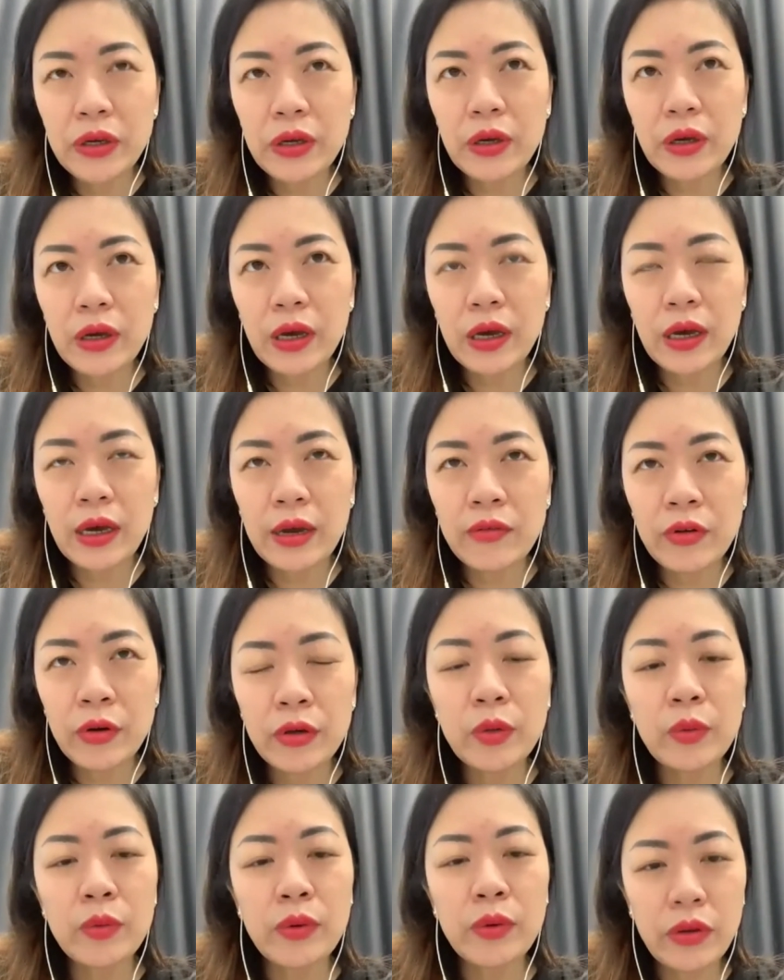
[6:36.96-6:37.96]
I
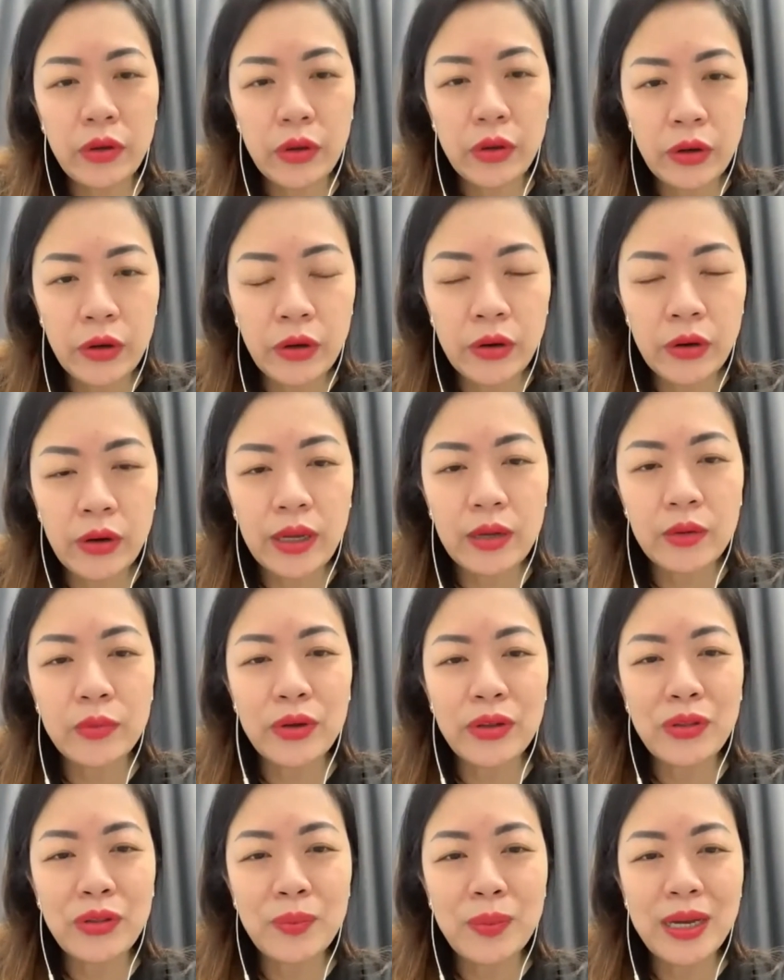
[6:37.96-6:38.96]
wrote it with her and
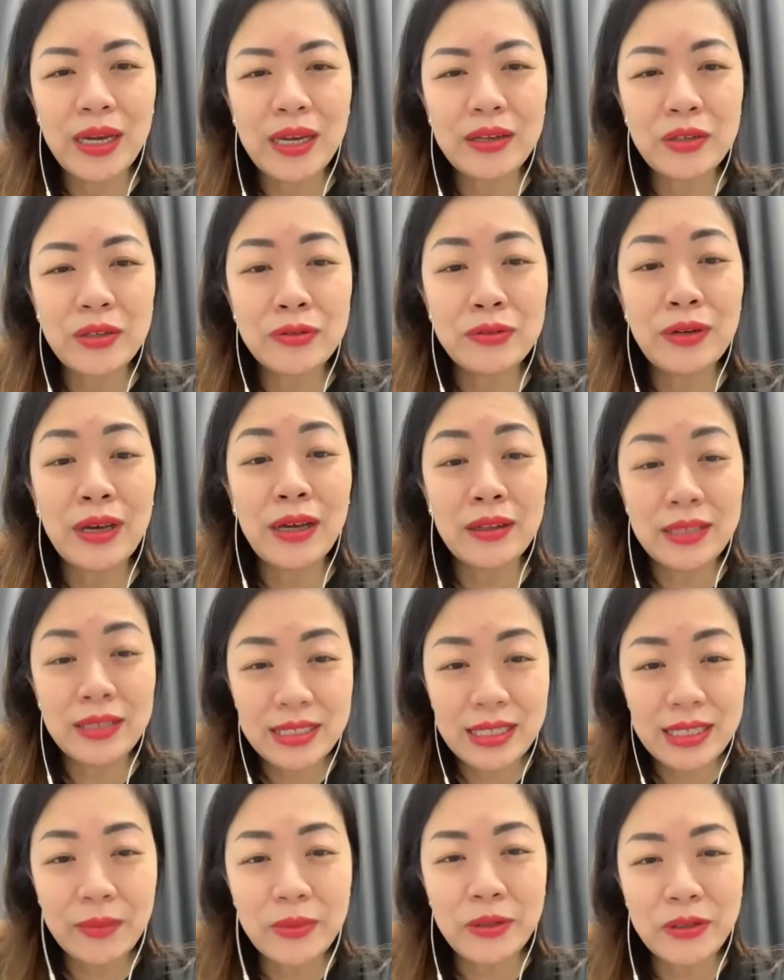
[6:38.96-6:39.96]
with my two elder
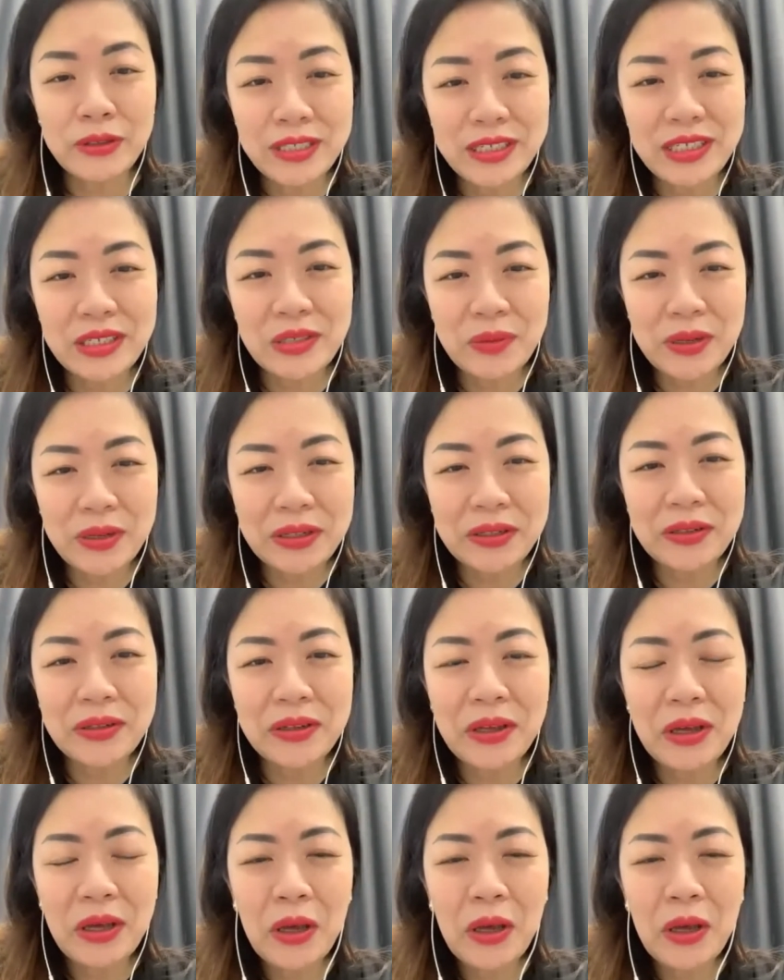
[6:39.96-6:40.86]
stepdaughters as well.